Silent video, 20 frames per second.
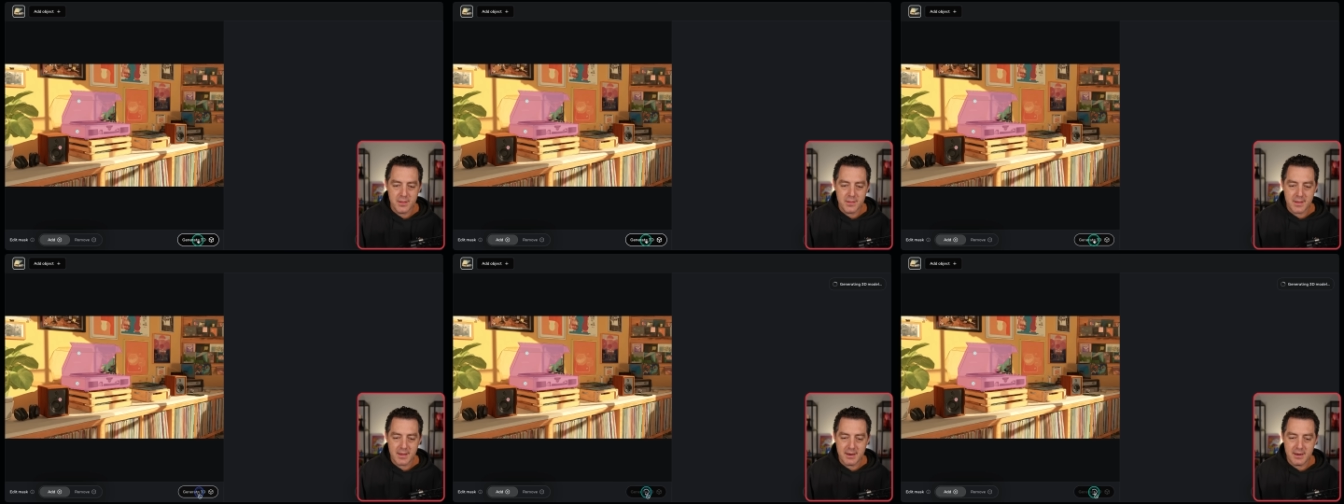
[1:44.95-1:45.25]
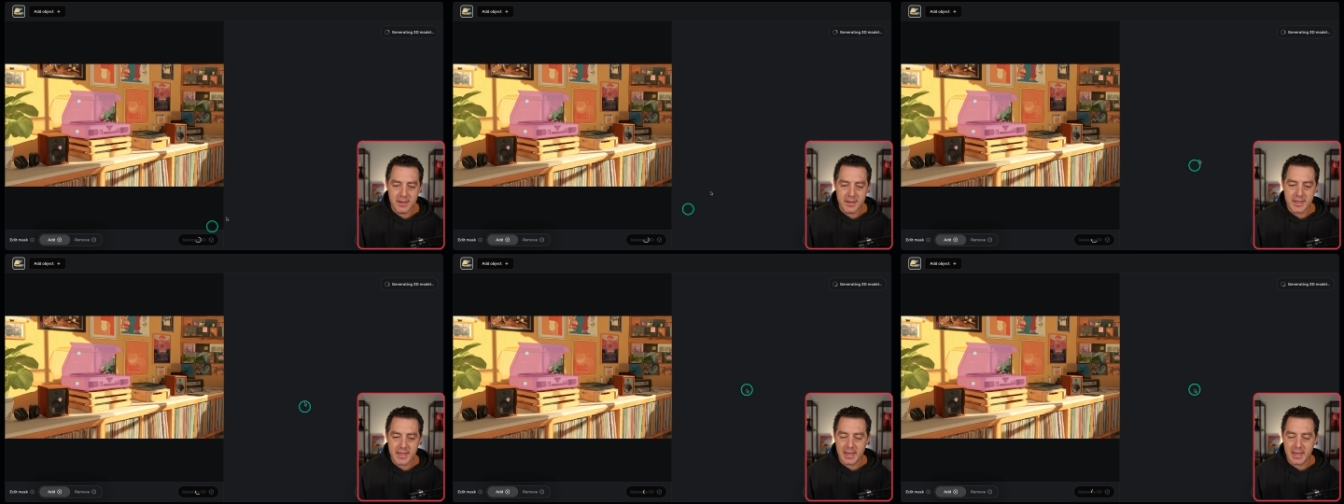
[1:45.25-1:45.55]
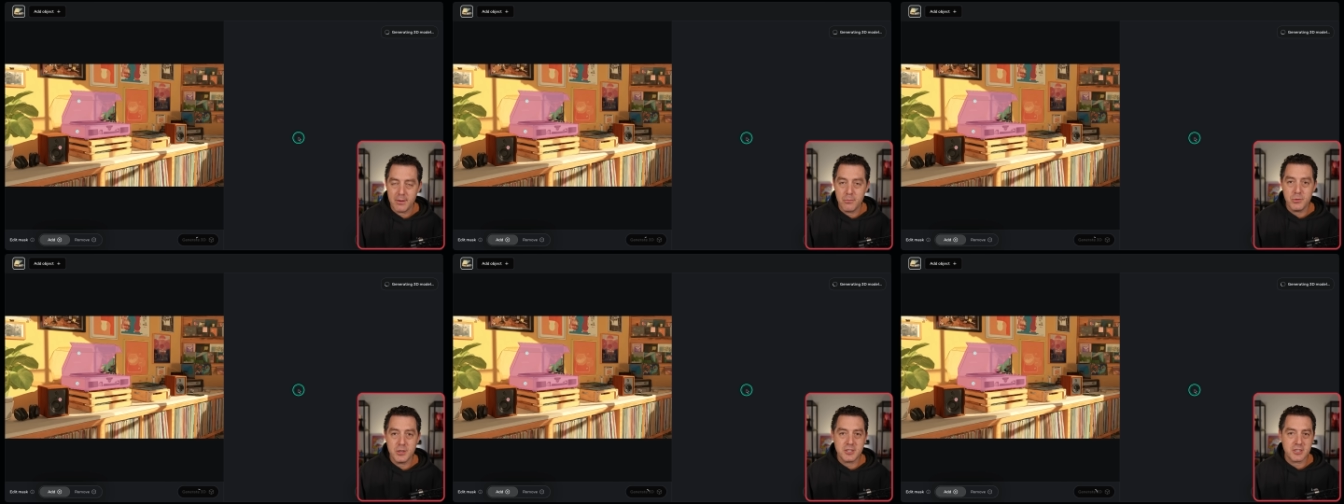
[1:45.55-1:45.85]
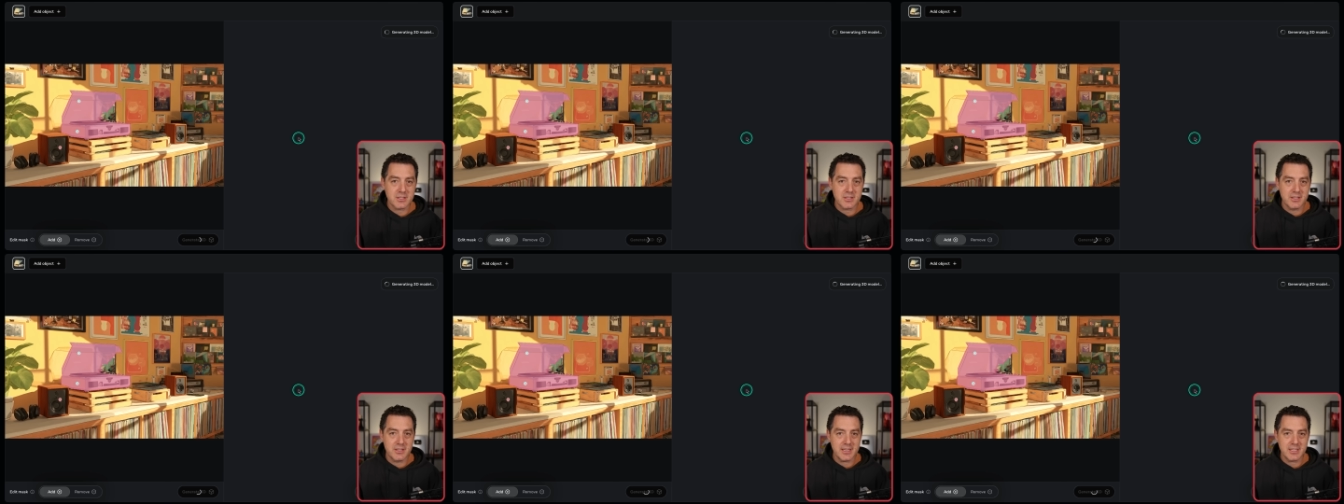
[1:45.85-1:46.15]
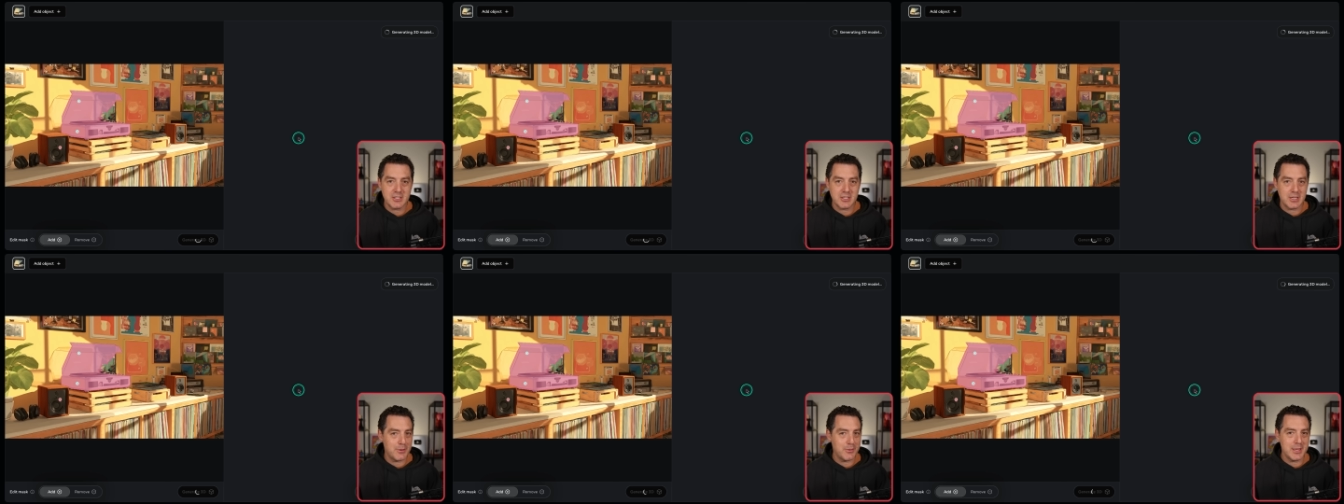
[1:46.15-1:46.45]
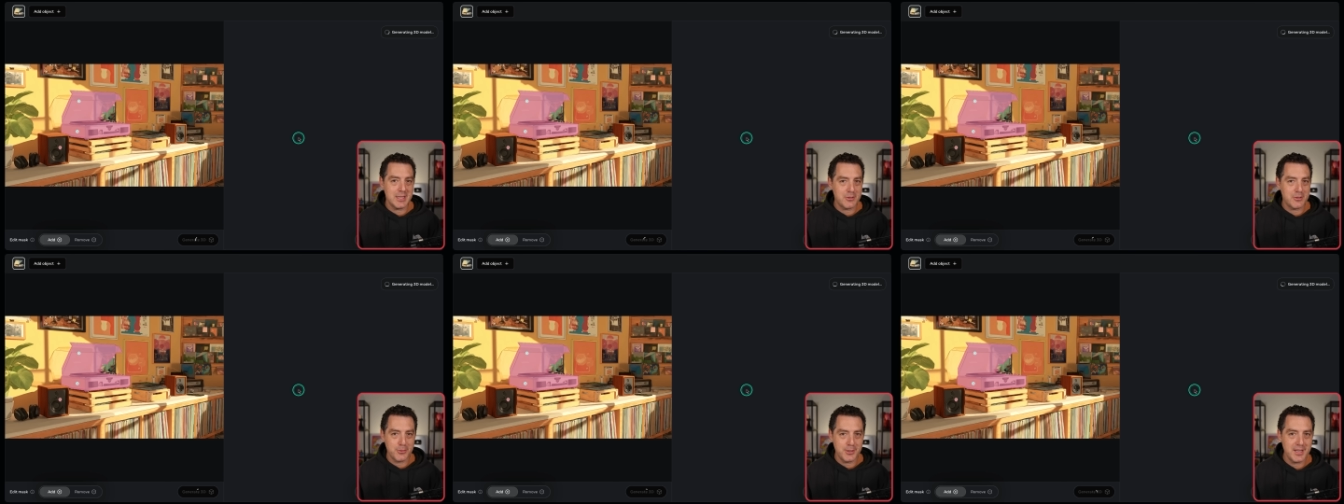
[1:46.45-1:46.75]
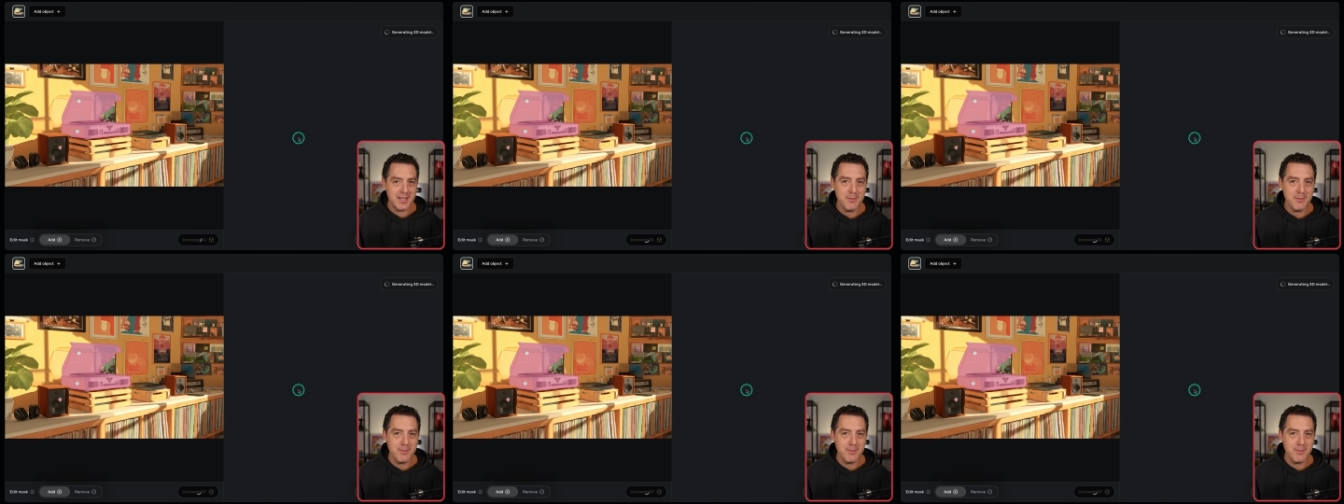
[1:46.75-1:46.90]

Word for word: Then again, we just click generate 3D